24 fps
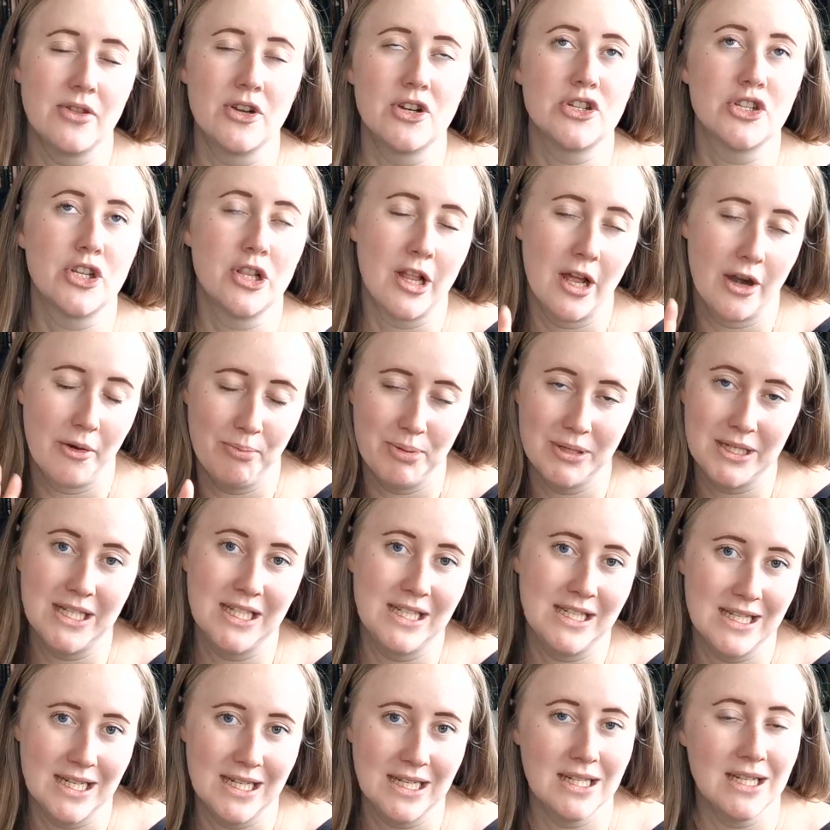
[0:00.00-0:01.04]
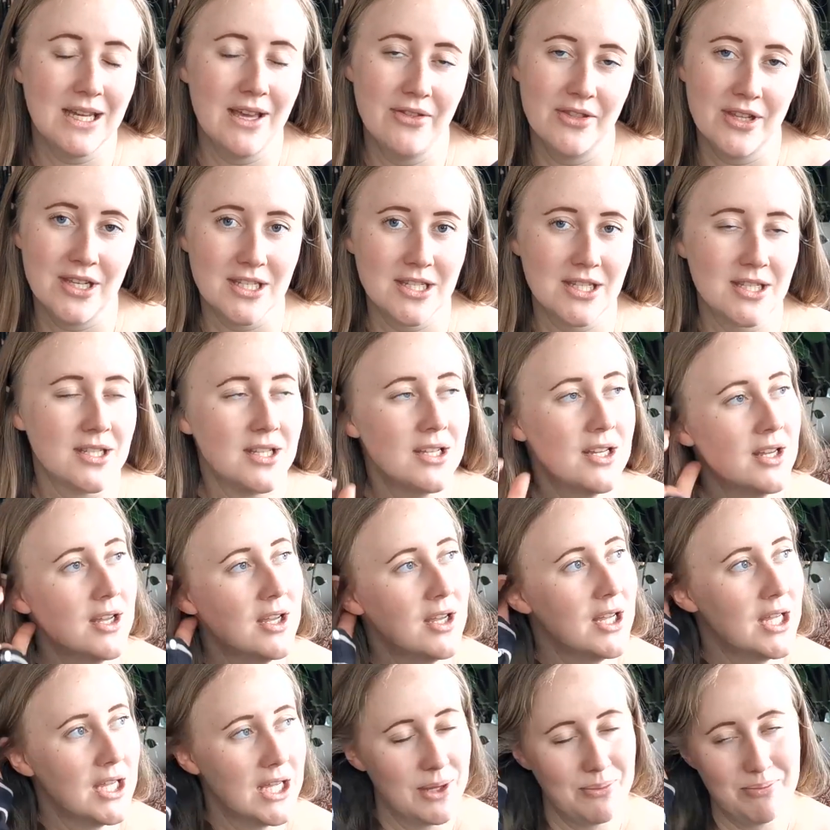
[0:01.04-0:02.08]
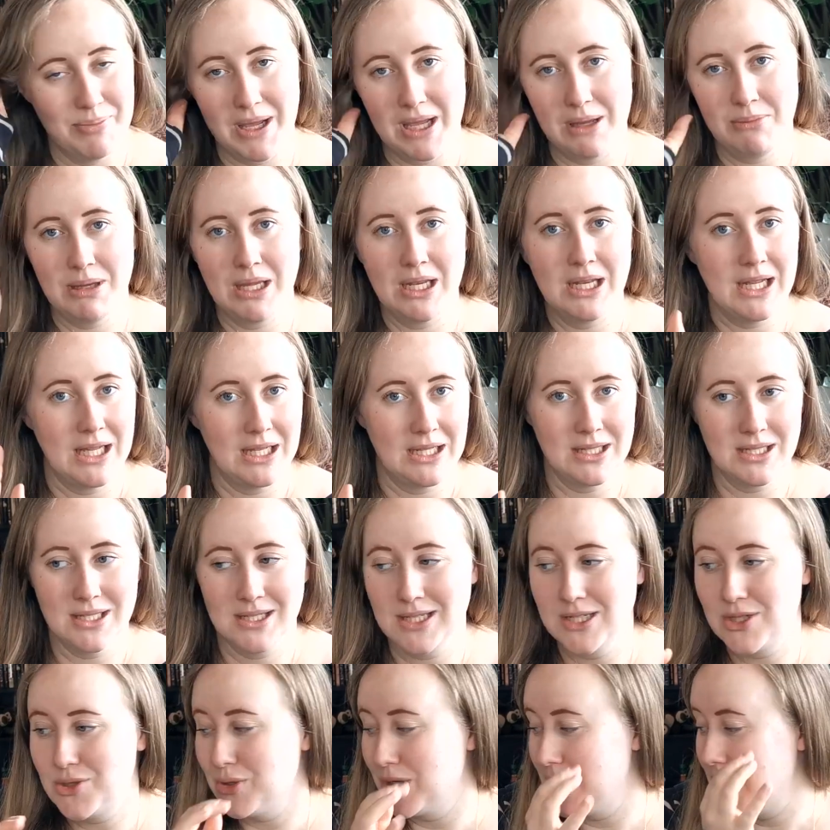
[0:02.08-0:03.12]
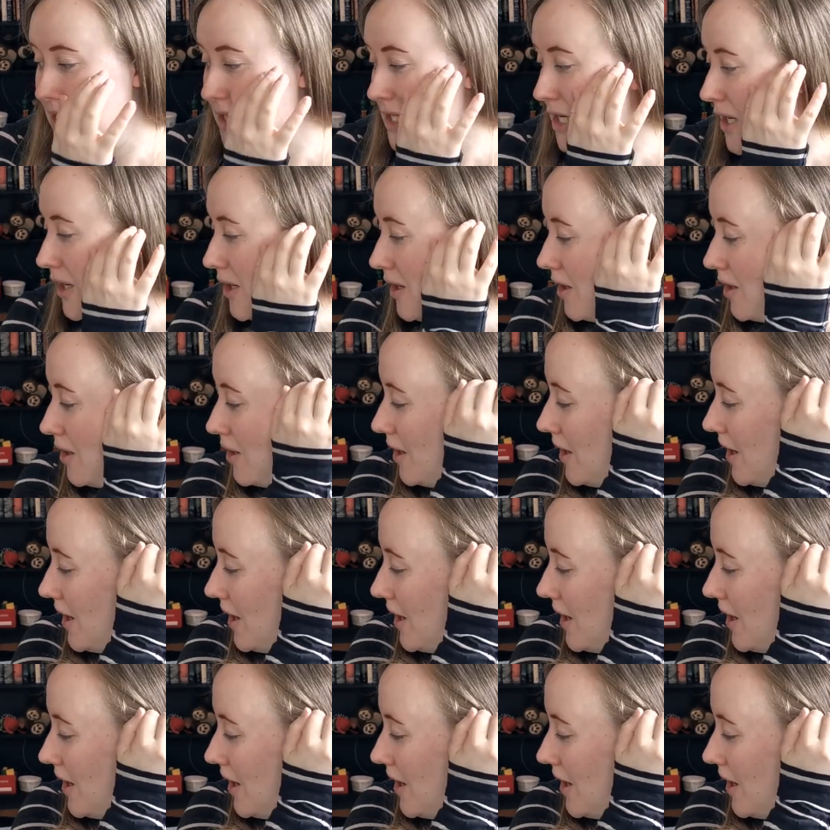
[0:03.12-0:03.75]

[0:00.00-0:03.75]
There's a lot of Petite Knit in this baby knit situation.